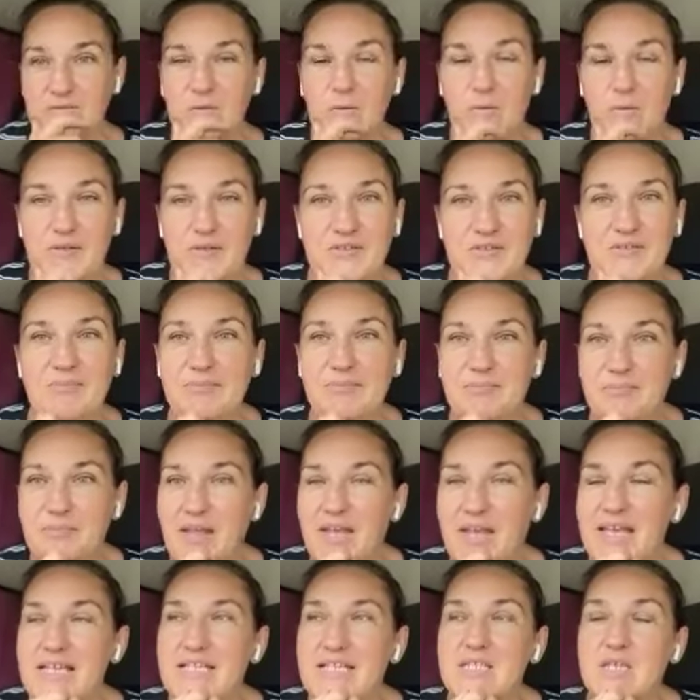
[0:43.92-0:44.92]
Awesome.
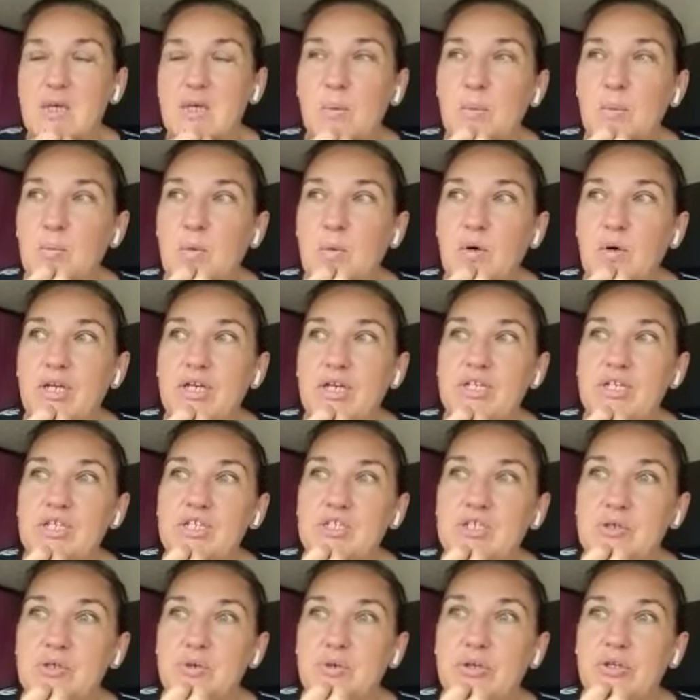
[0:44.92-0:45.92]
So what
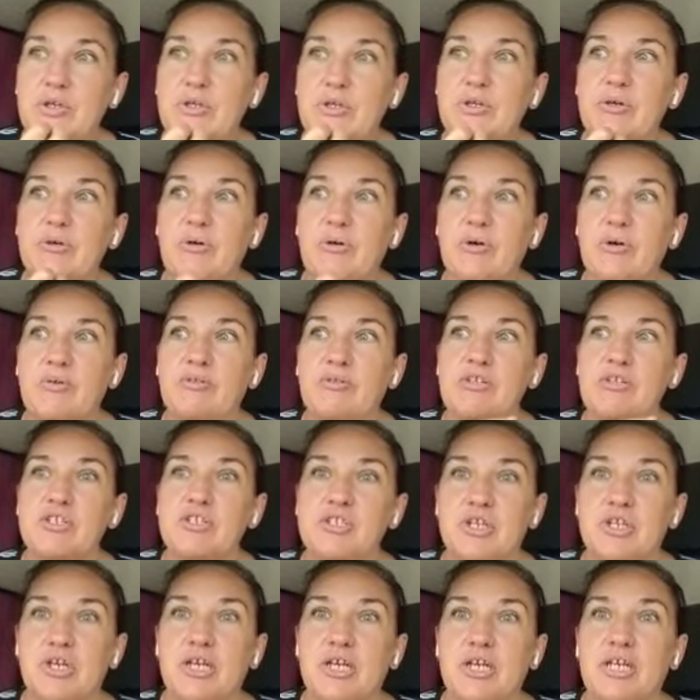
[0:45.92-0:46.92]
took you on the
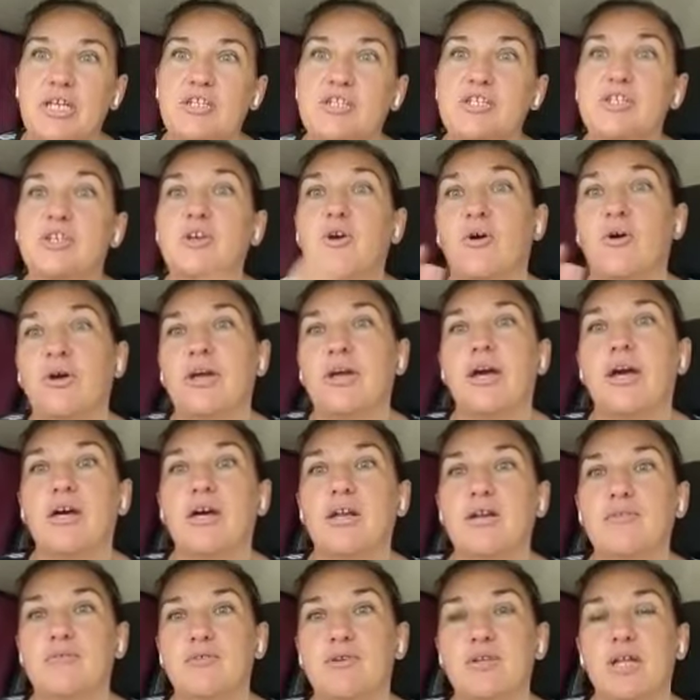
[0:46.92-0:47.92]
journey to go
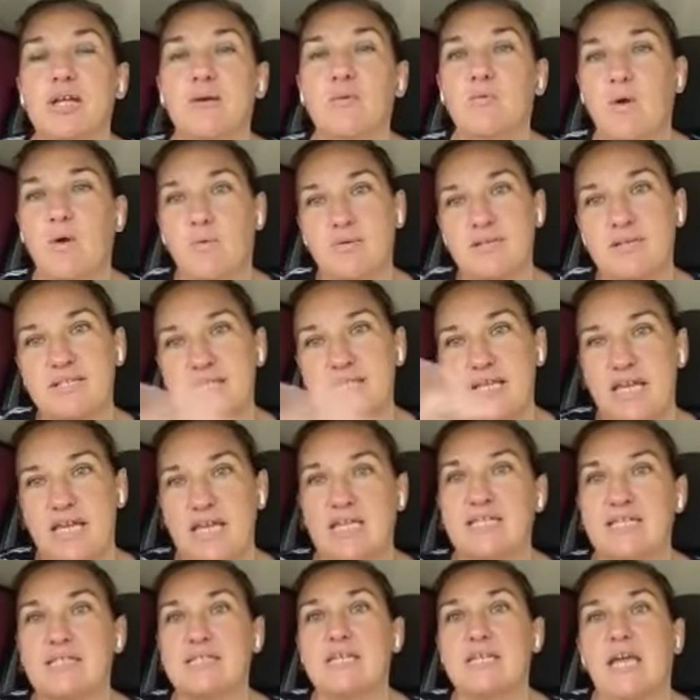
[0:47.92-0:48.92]
carnivore? Like, what was the
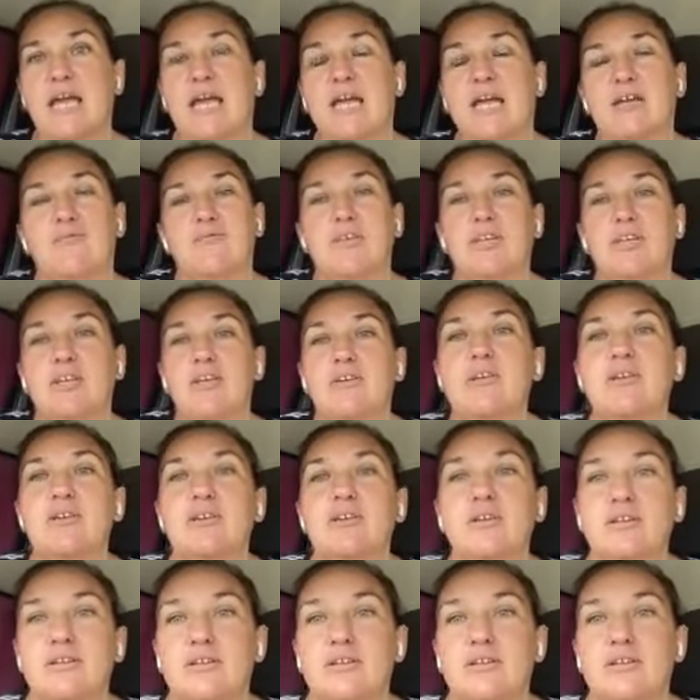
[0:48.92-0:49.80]
instigator for you?